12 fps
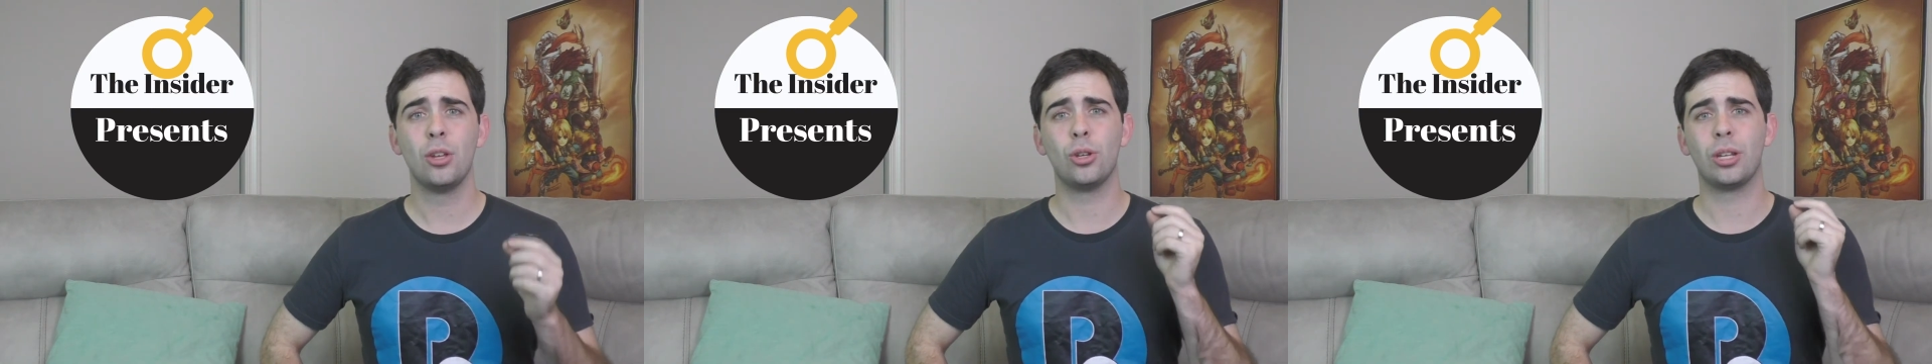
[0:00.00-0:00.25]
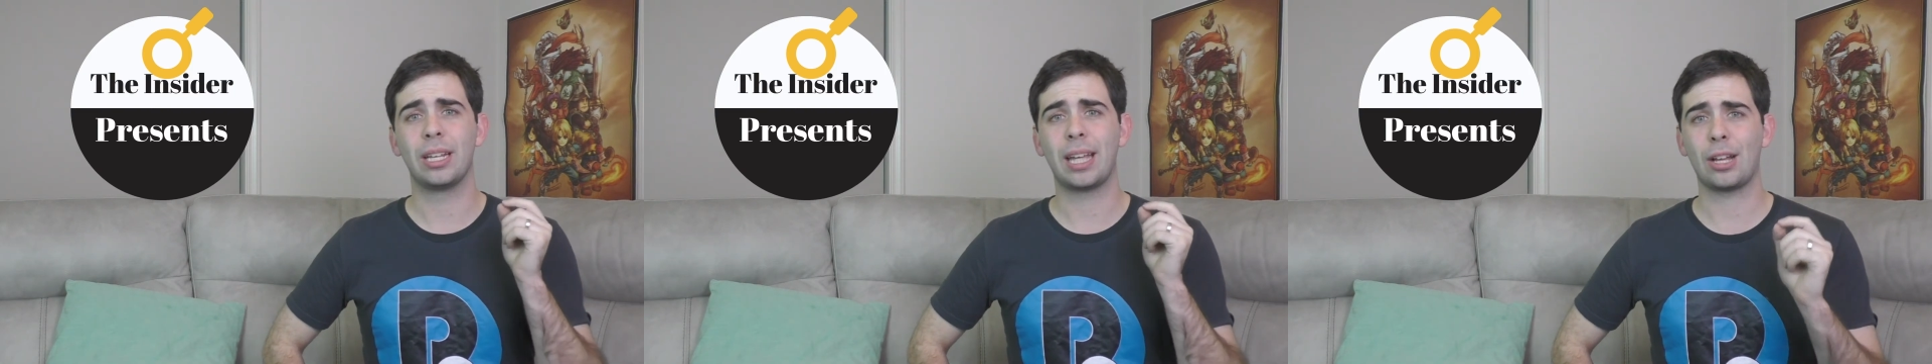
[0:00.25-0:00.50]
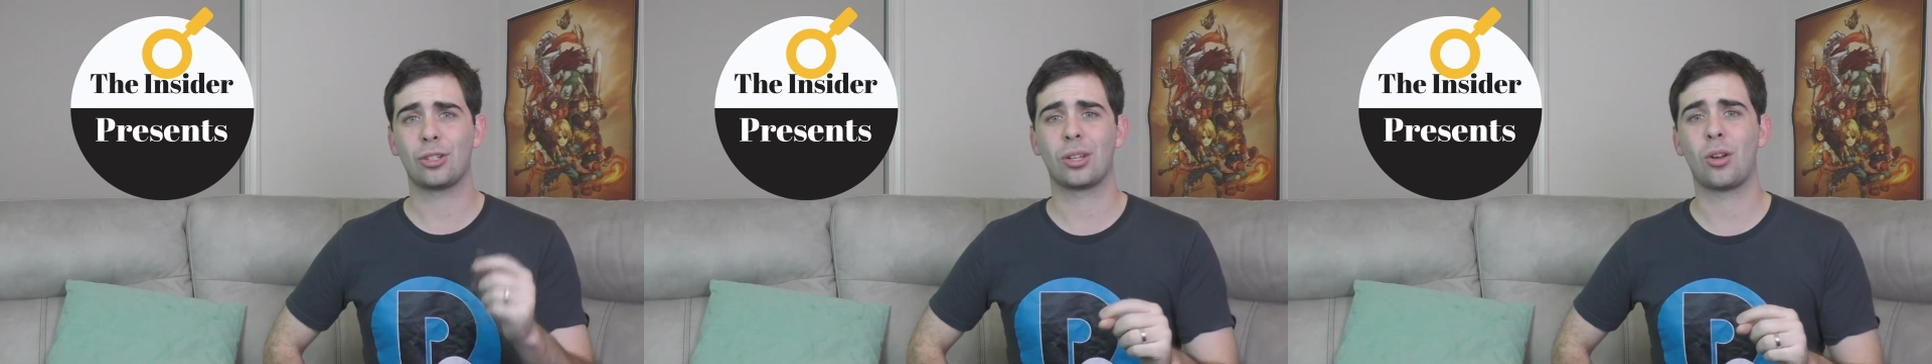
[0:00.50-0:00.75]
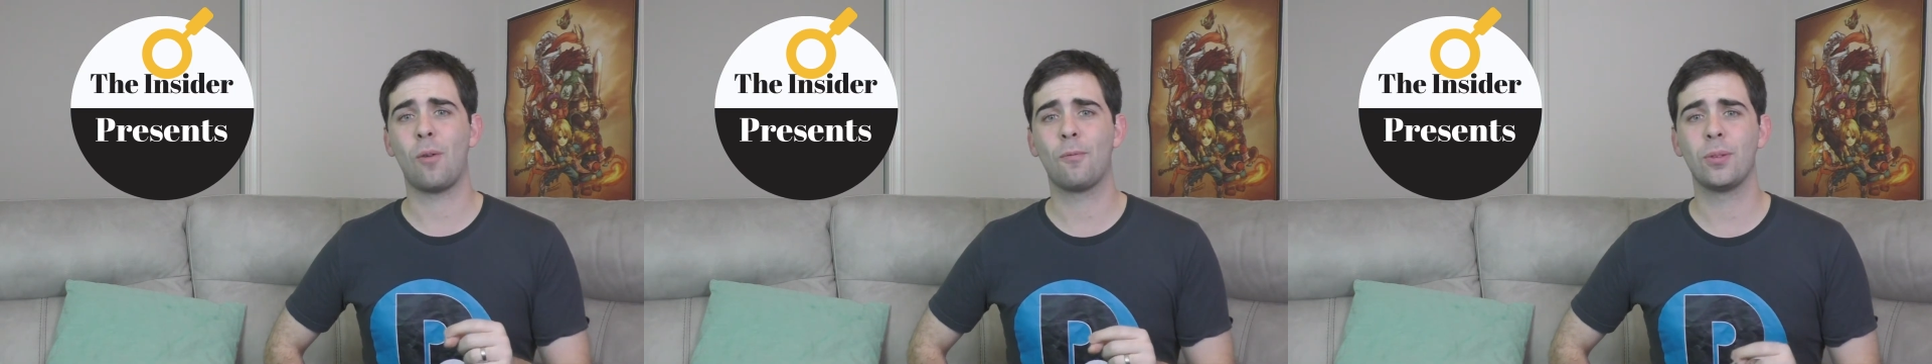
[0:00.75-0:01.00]
You can catch the
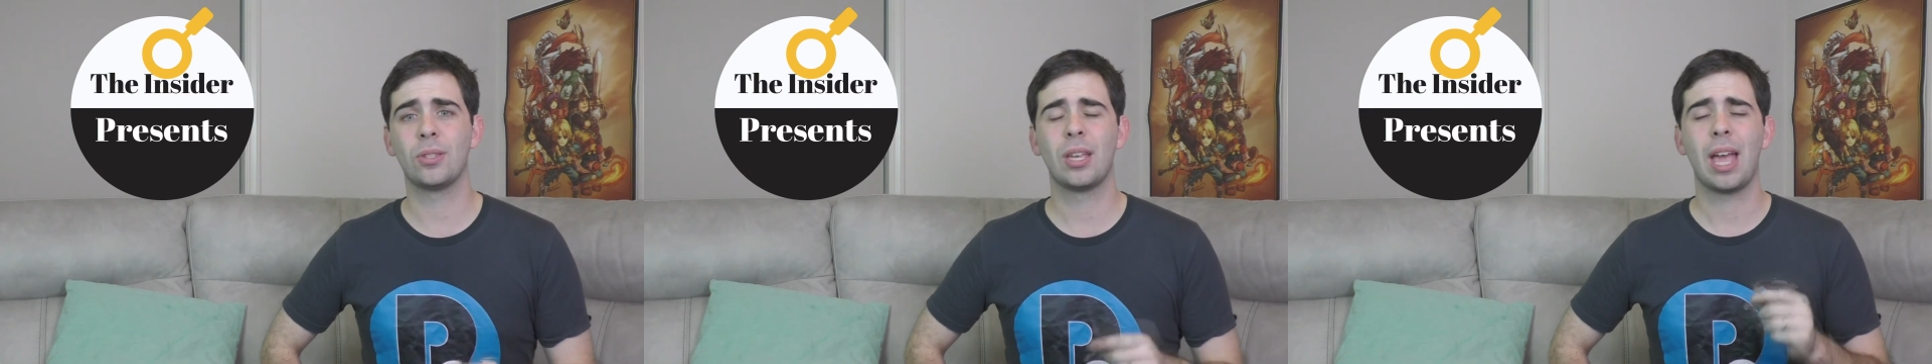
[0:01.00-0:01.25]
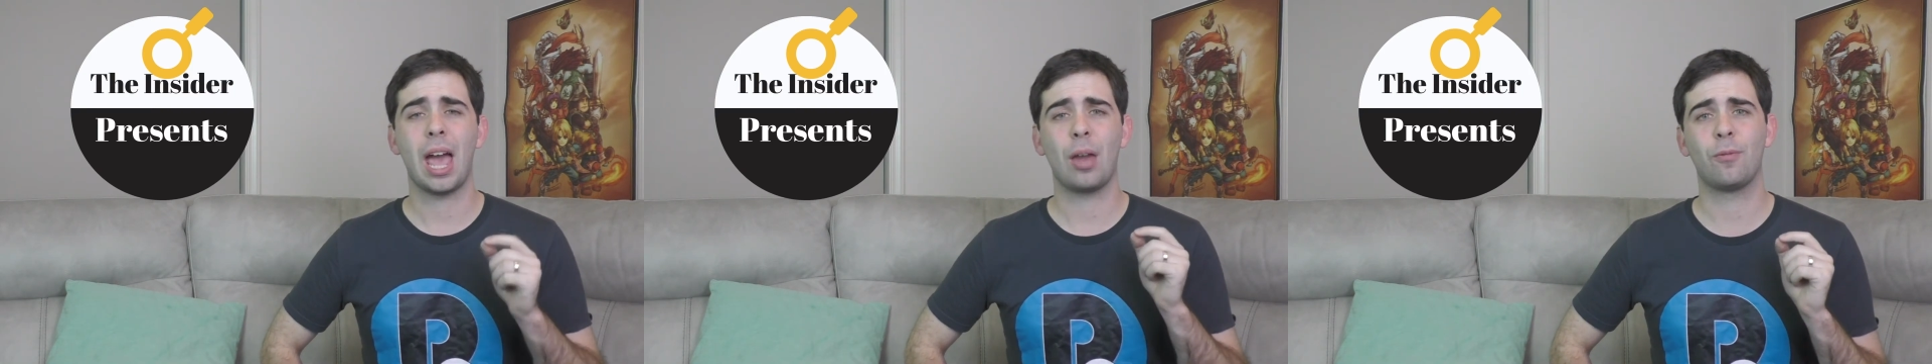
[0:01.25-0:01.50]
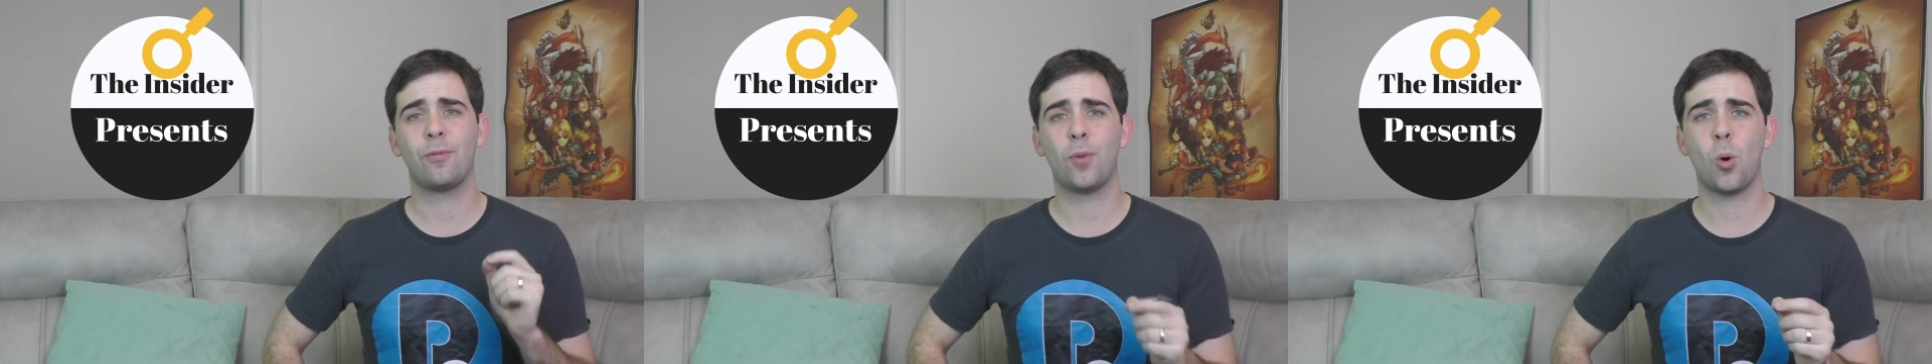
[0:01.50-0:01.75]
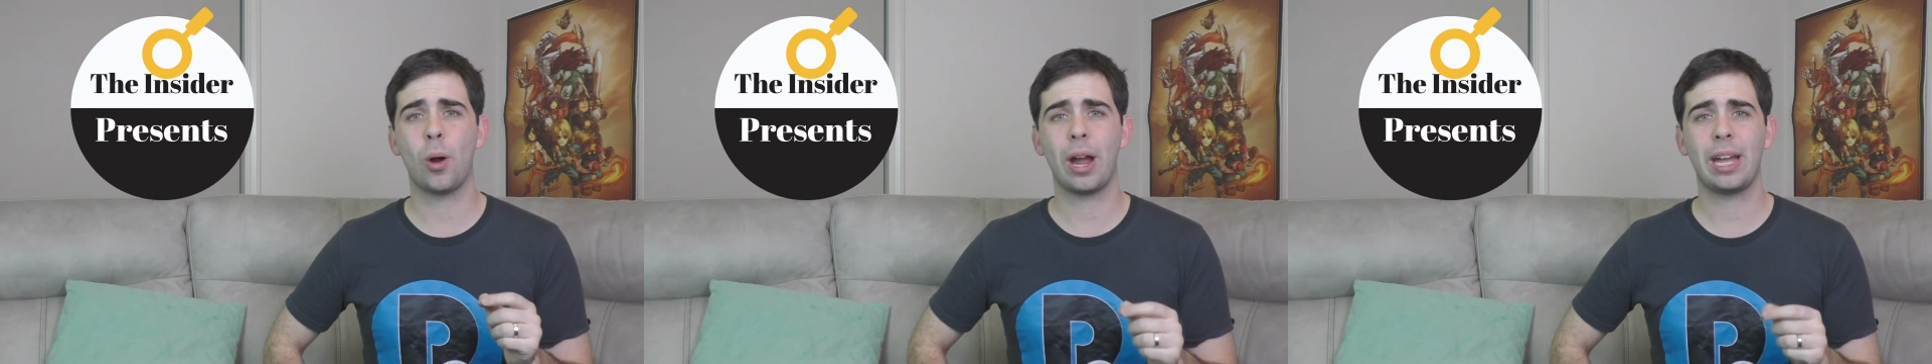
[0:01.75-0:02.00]
conference at
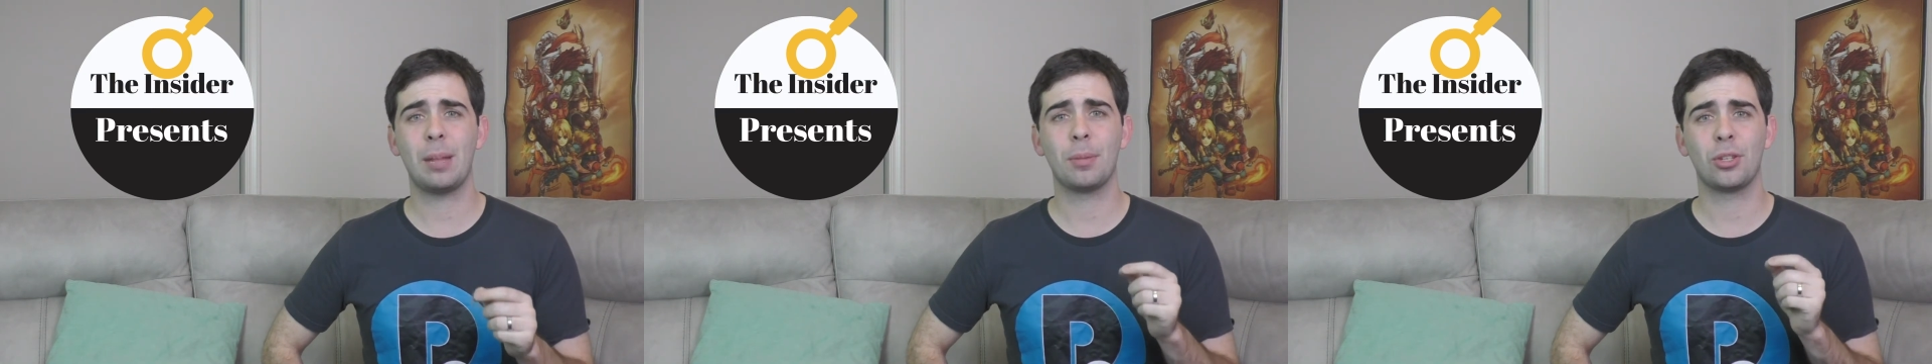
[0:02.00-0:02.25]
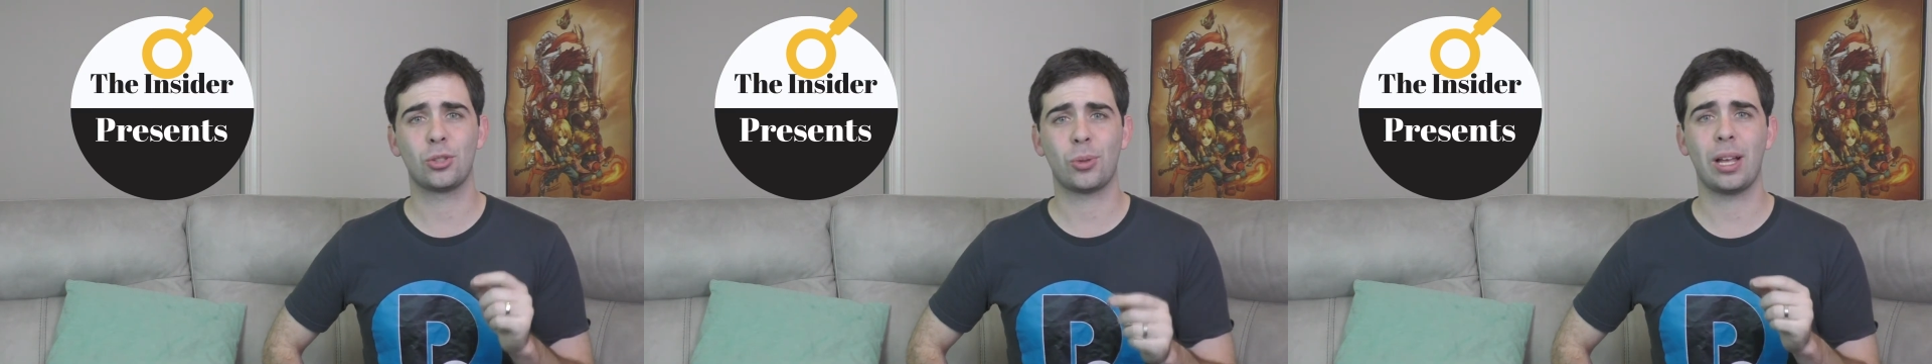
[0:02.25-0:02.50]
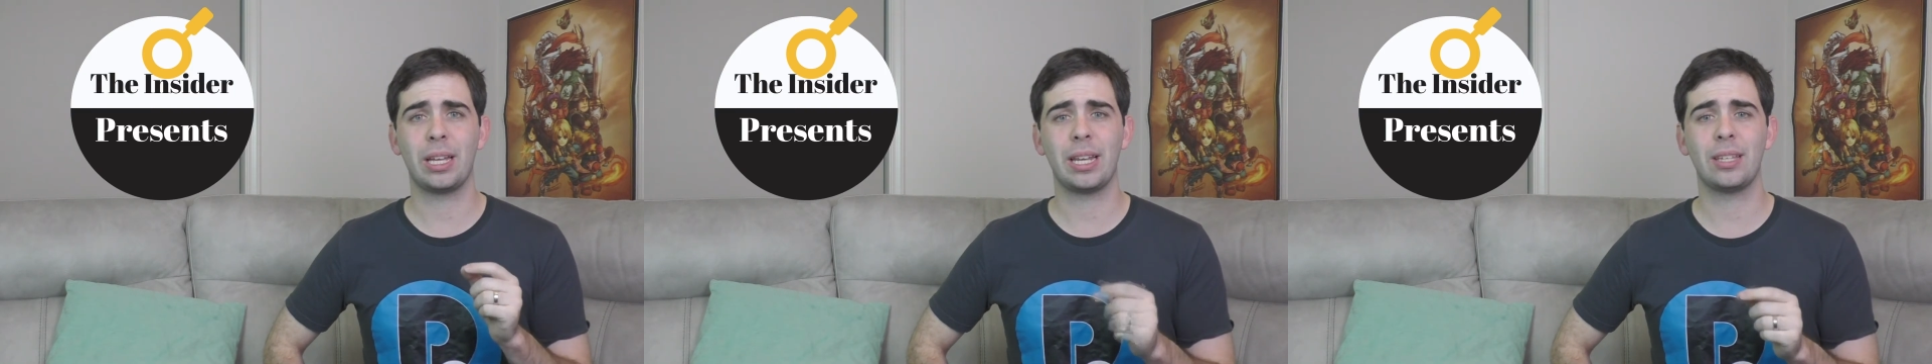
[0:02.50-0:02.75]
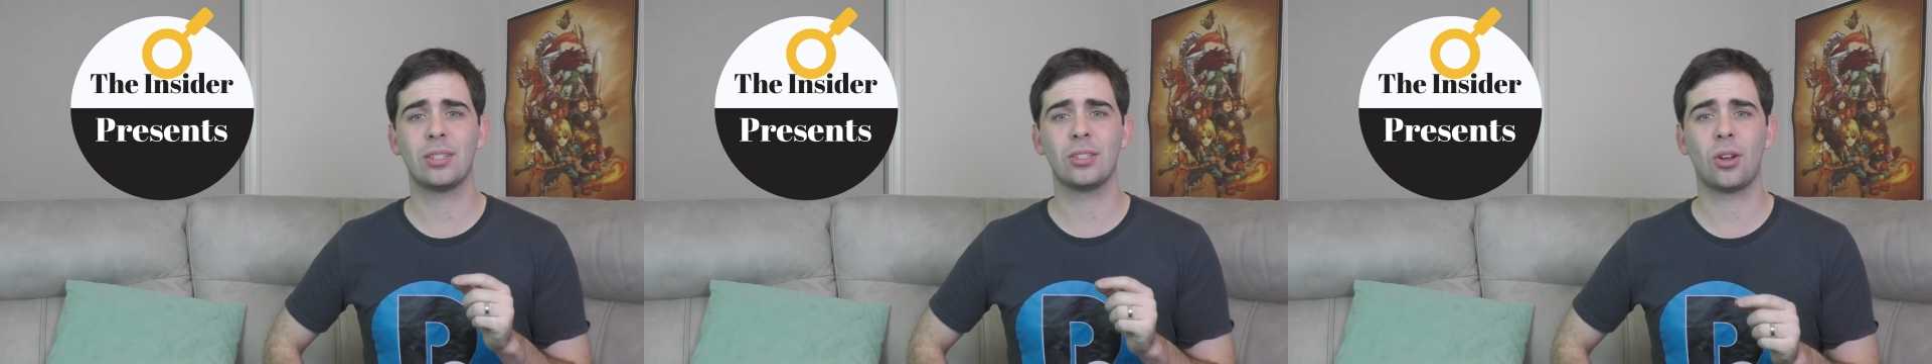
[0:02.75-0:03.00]
four A M Australian
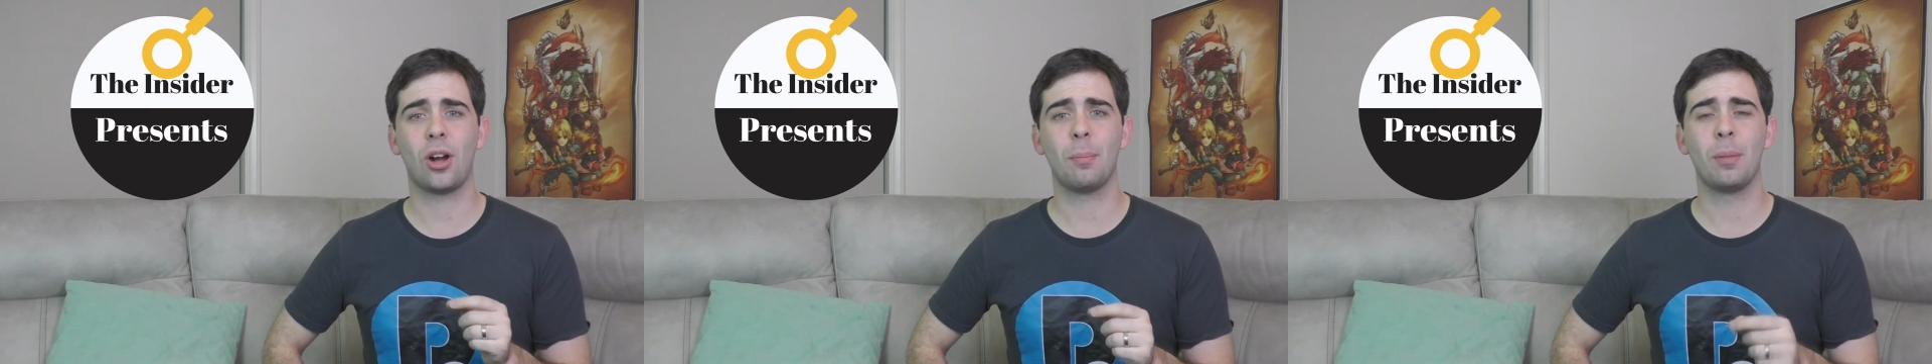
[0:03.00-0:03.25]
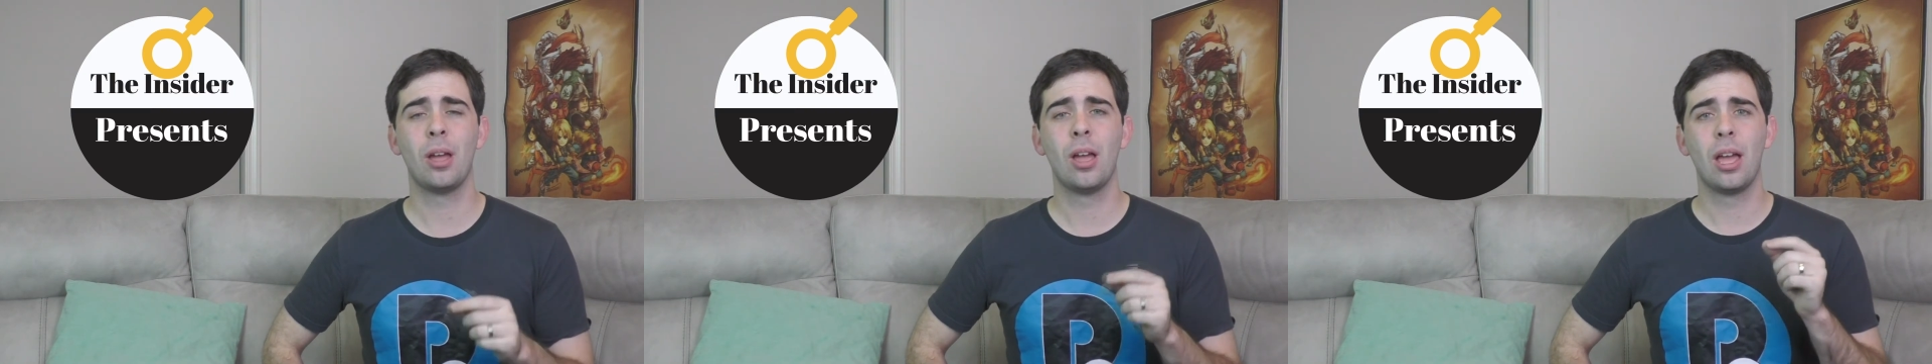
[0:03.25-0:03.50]
Eastern Time